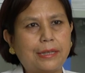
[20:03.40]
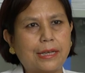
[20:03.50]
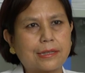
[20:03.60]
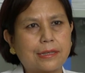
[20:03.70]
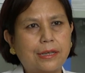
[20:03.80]

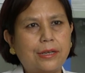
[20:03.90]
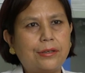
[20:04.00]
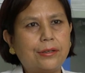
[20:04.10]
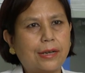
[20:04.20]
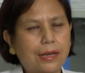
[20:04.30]
things:
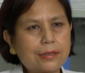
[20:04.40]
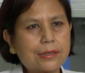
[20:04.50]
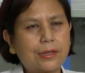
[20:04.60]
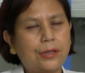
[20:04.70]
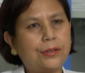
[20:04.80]
your
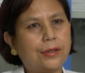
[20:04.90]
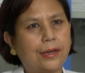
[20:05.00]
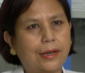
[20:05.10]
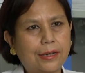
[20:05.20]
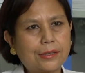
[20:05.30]
lungs, your
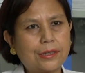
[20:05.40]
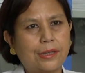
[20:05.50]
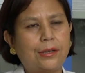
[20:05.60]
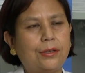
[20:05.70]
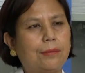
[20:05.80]
heart,
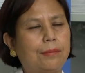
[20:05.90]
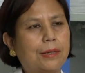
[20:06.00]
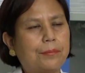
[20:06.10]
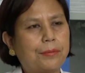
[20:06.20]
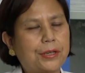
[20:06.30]
your
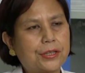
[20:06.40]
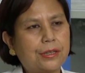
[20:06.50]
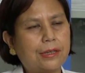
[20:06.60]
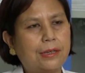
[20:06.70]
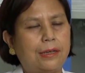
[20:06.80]
blood
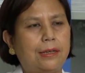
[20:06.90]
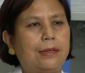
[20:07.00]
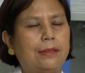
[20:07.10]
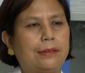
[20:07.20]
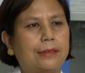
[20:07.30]
pressure,
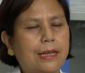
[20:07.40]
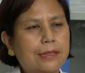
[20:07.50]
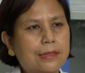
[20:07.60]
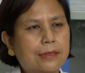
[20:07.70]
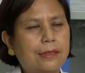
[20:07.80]
and
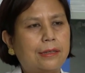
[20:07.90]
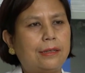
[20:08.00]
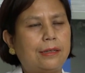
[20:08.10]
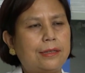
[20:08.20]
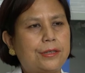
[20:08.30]
cancer,
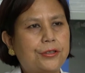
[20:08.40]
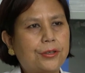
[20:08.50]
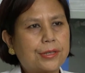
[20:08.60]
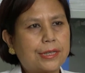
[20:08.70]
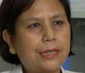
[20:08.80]

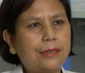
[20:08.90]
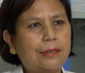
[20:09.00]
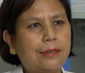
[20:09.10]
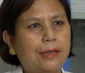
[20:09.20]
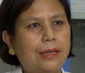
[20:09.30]
your
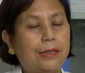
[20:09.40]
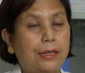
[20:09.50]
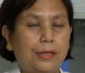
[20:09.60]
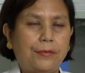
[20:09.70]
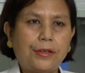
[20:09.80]
skin,
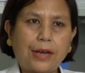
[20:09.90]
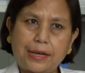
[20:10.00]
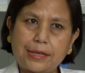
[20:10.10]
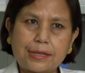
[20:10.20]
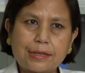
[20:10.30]
then even
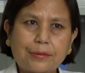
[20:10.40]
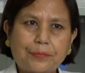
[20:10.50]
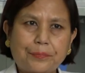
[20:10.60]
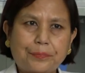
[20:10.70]
eyes.